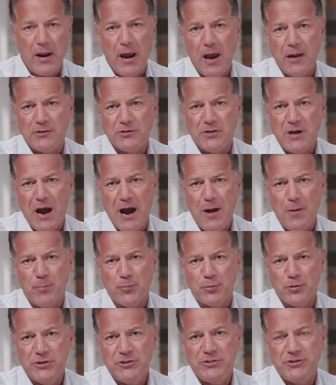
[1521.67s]
I
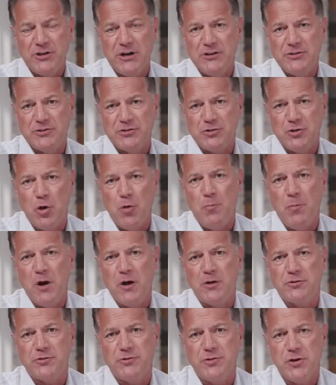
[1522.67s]
appreciate so
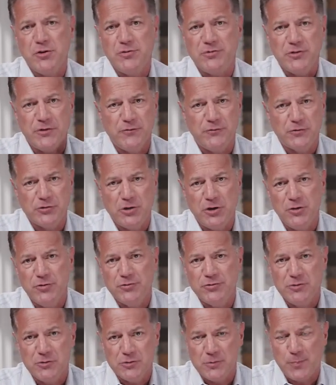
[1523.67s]
much those that have
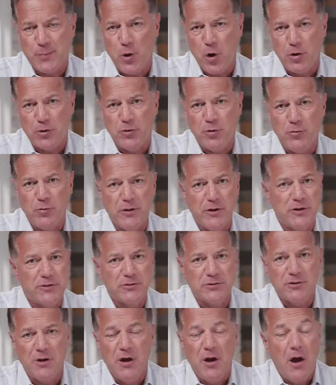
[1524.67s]
chosen to partner with
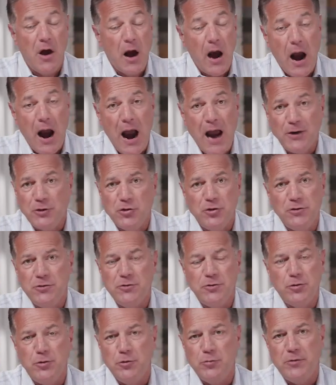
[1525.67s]
us. I
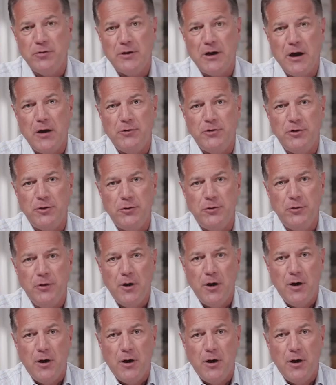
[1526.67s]
couldn't do it without you.